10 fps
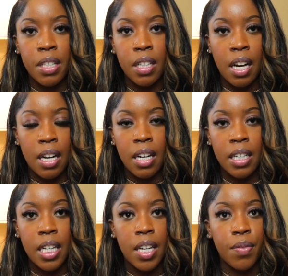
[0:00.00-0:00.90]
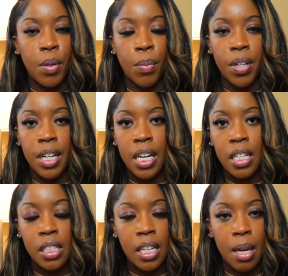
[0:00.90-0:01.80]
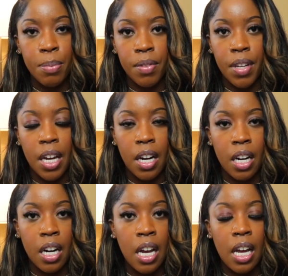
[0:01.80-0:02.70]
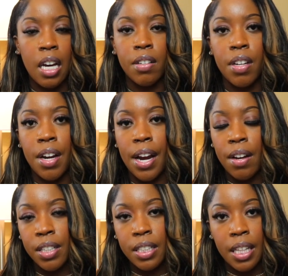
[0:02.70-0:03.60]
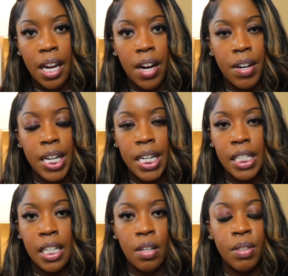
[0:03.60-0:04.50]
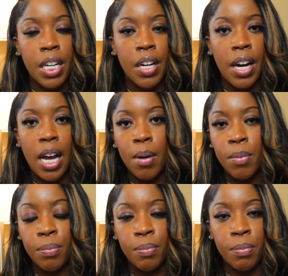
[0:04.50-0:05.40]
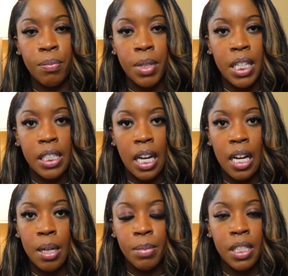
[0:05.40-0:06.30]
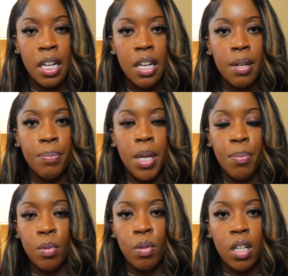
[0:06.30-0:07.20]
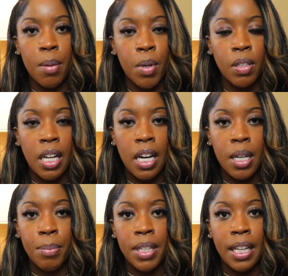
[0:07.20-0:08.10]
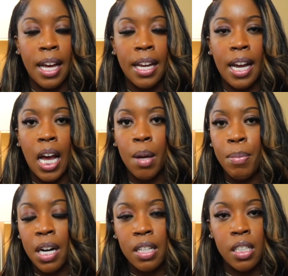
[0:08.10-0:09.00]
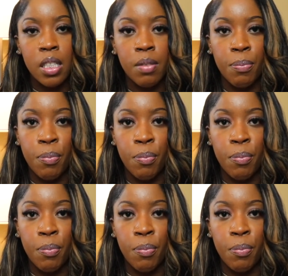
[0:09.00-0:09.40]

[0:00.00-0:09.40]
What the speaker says: a con if you're wearing any type of hair. I don't care how good the hair is. I don't care how many times people will come online and be like, I buy this